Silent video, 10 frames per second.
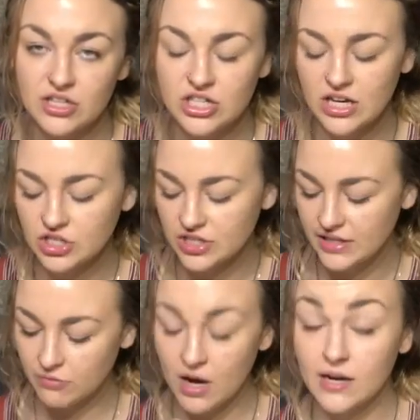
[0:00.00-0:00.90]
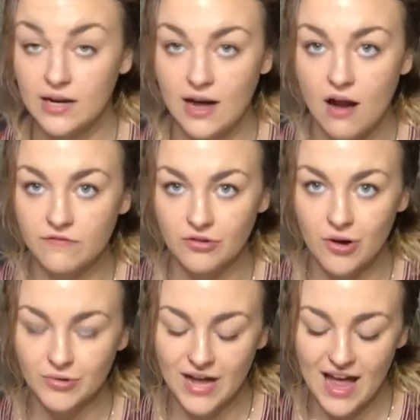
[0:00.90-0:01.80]
change and they want to get out of their
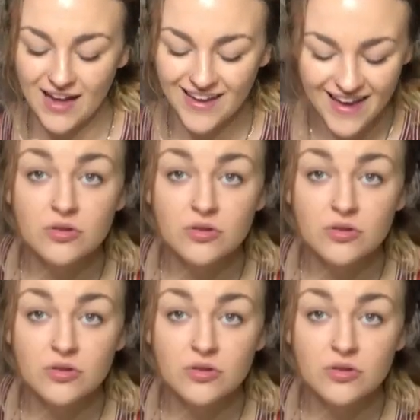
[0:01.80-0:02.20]
own head.